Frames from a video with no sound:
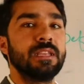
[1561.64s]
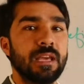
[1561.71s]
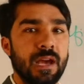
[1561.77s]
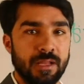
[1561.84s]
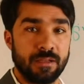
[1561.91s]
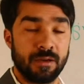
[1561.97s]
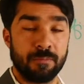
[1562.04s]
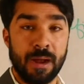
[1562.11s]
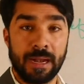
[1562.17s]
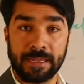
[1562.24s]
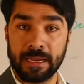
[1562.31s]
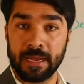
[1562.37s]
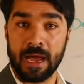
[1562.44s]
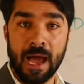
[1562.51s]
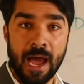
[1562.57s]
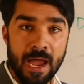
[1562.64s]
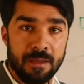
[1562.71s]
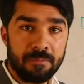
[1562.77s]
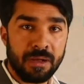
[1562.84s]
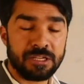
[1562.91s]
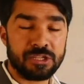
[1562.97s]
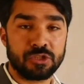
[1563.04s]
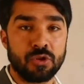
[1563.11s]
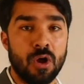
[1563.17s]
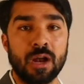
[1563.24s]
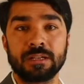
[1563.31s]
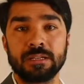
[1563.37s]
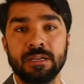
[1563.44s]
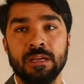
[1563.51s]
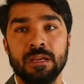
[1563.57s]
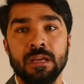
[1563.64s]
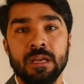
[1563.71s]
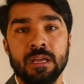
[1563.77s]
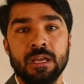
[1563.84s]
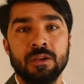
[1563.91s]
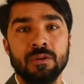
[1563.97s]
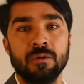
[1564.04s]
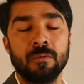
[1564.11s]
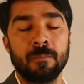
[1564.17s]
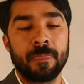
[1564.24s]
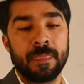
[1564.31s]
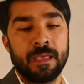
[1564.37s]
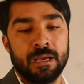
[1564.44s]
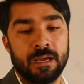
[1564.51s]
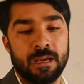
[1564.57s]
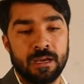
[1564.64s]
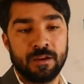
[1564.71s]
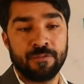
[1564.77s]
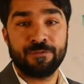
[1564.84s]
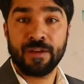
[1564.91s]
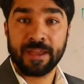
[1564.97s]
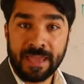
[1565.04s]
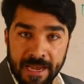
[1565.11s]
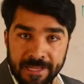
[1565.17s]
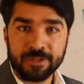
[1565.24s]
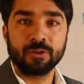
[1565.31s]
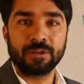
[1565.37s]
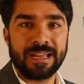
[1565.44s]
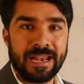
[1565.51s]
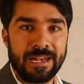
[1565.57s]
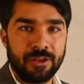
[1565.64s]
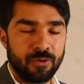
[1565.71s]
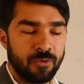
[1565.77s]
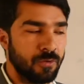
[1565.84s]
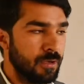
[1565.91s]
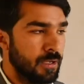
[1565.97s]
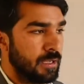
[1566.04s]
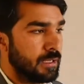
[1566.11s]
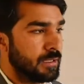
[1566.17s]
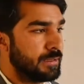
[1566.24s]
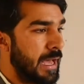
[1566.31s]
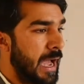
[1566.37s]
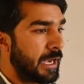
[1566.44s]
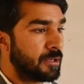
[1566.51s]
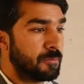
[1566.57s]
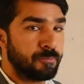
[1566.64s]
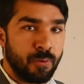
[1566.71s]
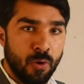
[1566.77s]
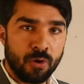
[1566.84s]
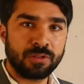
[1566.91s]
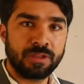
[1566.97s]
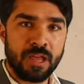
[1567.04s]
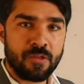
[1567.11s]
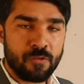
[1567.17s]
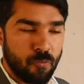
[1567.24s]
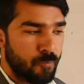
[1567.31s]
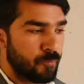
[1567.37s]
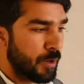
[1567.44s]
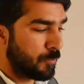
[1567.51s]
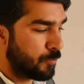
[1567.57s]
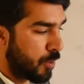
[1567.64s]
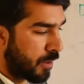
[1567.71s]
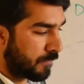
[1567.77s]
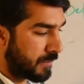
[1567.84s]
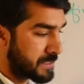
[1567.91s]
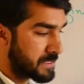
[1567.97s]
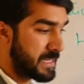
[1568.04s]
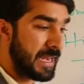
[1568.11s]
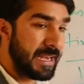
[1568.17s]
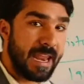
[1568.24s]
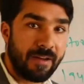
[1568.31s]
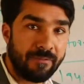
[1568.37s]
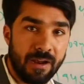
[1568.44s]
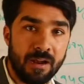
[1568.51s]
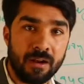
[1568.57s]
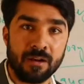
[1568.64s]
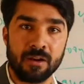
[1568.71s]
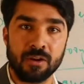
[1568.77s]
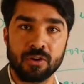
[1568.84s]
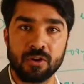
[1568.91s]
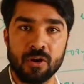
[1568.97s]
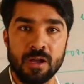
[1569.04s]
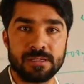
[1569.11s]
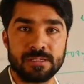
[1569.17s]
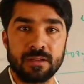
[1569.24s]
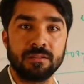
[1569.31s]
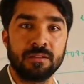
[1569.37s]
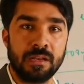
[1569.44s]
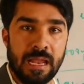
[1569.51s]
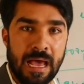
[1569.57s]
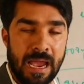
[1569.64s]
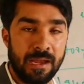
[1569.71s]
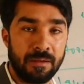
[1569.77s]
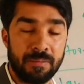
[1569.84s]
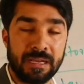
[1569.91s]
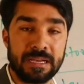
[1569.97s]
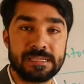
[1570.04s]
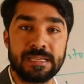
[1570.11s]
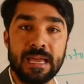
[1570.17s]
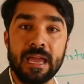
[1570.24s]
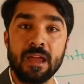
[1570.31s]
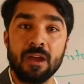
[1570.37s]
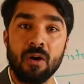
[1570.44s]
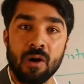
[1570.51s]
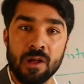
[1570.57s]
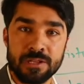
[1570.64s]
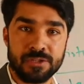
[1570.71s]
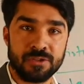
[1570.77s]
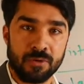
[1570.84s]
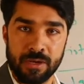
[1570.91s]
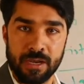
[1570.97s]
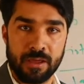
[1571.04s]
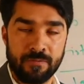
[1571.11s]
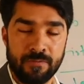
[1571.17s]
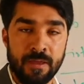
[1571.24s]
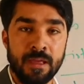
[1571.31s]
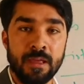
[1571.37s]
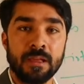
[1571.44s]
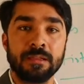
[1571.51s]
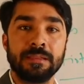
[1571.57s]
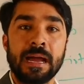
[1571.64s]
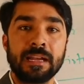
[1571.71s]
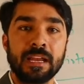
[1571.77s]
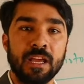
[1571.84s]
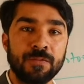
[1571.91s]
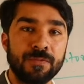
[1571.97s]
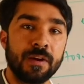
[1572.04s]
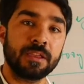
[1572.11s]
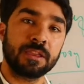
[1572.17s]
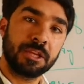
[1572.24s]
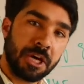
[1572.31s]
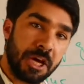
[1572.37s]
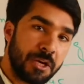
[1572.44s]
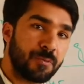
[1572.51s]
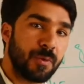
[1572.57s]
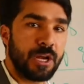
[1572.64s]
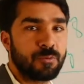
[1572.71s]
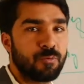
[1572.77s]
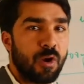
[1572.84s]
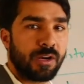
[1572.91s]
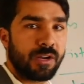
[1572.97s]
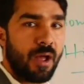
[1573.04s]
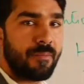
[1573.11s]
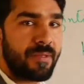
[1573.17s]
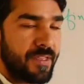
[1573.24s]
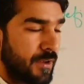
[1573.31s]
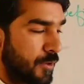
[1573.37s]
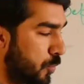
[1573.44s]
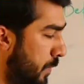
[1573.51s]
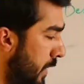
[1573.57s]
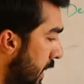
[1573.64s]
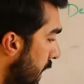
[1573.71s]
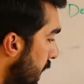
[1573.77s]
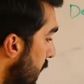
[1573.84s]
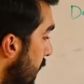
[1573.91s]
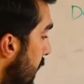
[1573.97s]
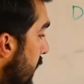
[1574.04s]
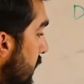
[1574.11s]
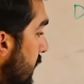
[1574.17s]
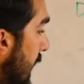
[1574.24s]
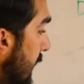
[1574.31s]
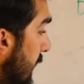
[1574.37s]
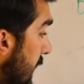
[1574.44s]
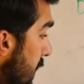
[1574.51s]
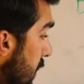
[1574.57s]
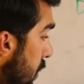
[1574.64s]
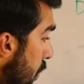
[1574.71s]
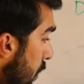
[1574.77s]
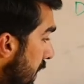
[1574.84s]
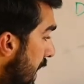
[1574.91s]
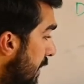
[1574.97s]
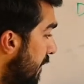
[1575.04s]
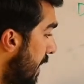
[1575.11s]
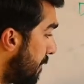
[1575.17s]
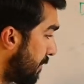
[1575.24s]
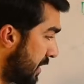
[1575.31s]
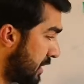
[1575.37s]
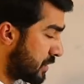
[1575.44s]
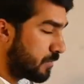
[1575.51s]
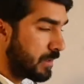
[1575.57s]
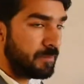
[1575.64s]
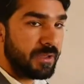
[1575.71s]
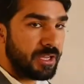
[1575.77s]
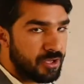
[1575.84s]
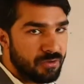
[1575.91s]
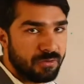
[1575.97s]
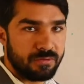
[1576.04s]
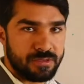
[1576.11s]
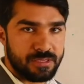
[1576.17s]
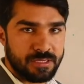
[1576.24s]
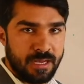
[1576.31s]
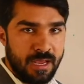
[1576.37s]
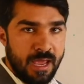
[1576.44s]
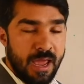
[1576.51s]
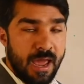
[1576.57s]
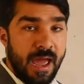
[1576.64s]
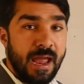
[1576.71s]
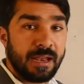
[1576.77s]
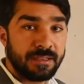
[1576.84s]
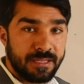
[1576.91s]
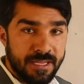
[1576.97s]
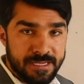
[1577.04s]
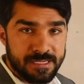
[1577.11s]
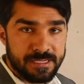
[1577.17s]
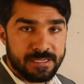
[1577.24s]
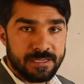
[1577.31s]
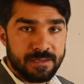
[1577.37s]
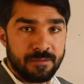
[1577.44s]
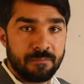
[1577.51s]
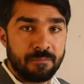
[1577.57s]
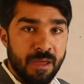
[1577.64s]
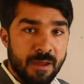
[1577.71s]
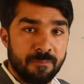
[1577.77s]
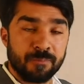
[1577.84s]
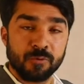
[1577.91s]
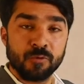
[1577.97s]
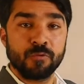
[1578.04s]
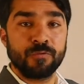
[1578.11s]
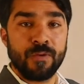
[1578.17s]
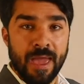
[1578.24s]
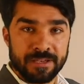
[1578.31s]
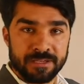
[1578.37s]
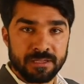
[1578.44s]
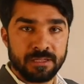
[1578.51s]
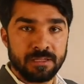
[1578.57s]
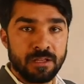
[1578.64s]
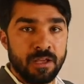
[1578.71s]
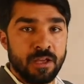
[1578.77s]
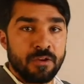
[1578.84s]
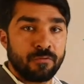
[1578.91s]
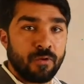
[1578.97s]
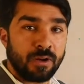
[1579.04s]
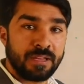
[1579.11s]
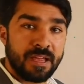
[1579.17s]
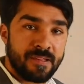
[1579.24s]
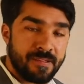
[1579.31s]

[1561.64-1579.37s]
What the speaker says: the other. But I must not, forget to tell you that both these superpowers, they never crossed the line, because they also knew that if a third world war comes into being, then the nuclear weapons will be used, and this may prove fatal for the